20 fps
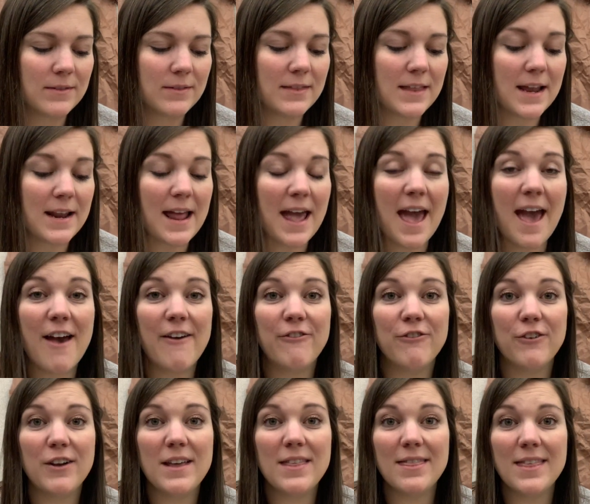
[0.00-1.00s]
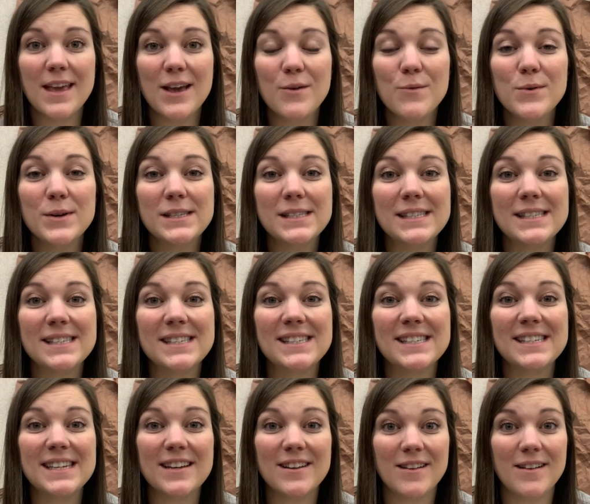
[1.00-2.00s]
Then everything was
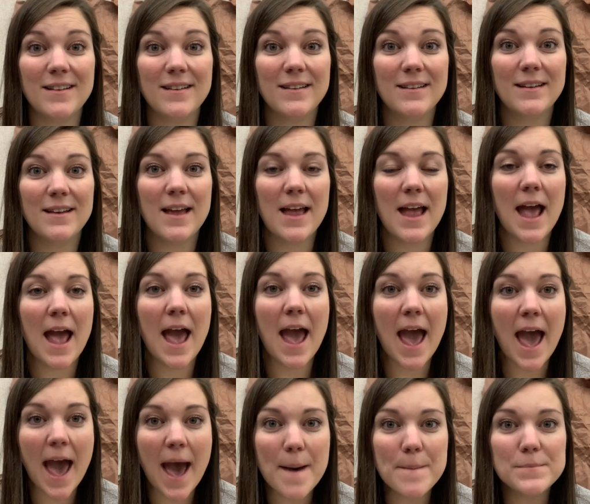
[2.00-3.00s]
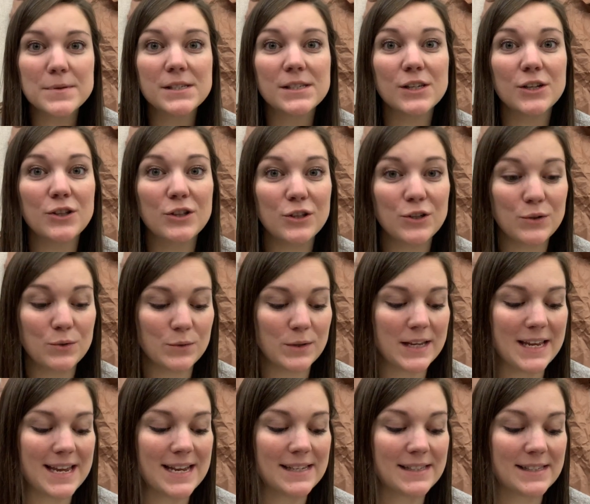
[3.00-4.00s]
still,
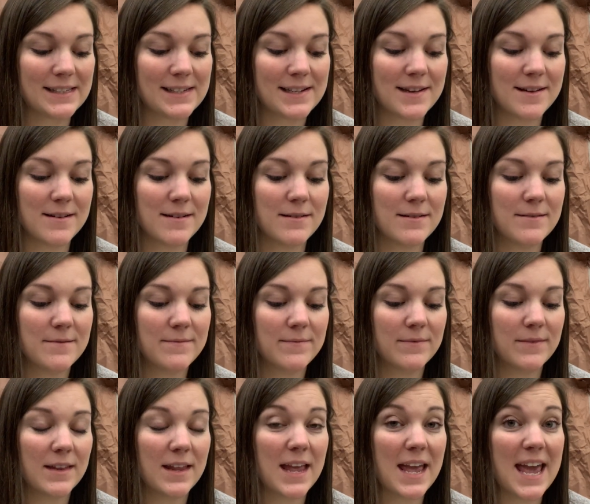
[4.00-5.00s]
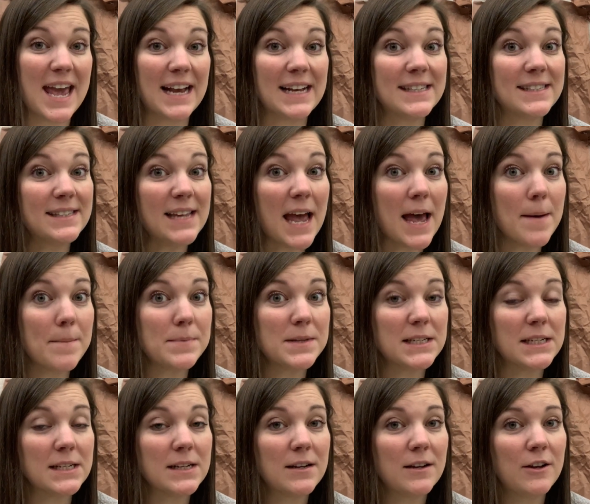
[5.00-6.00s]
absolutely still,
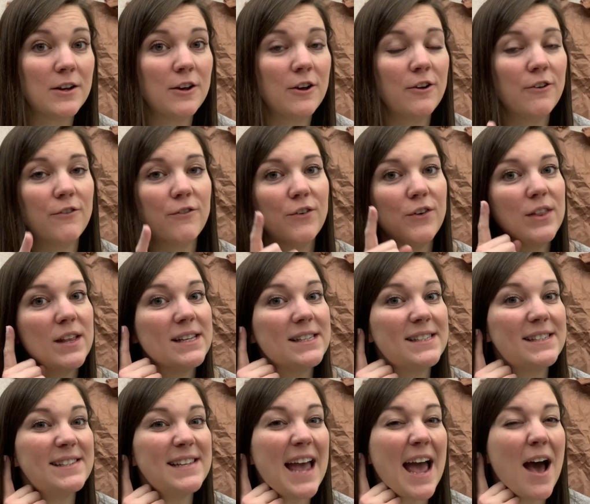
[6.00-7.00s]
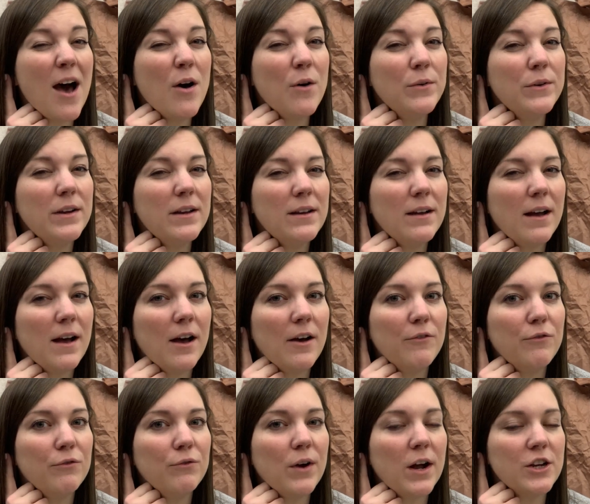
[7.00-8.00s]
except for the sound
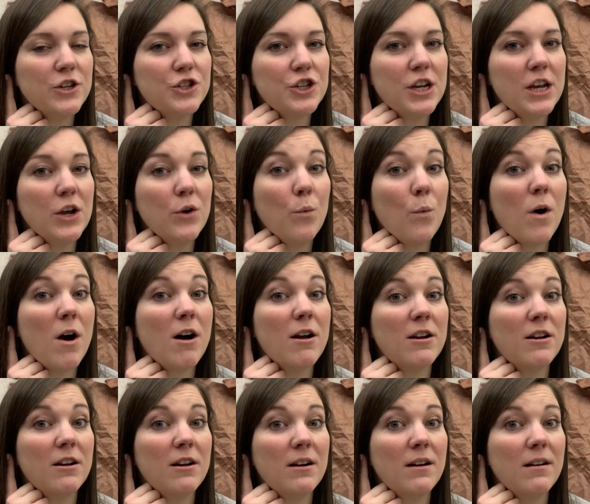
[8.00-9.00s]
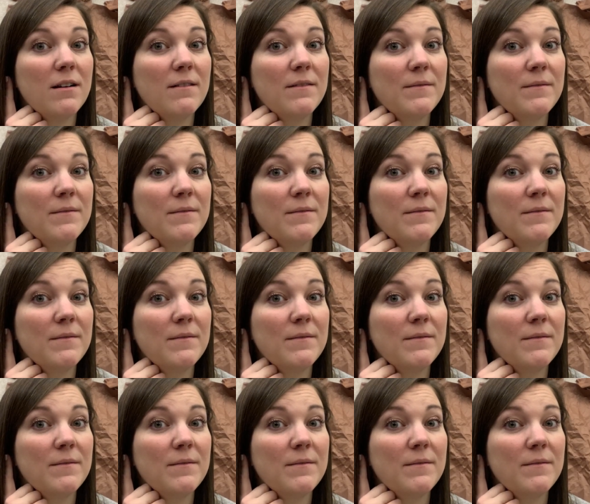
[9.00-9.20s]
of rushing water.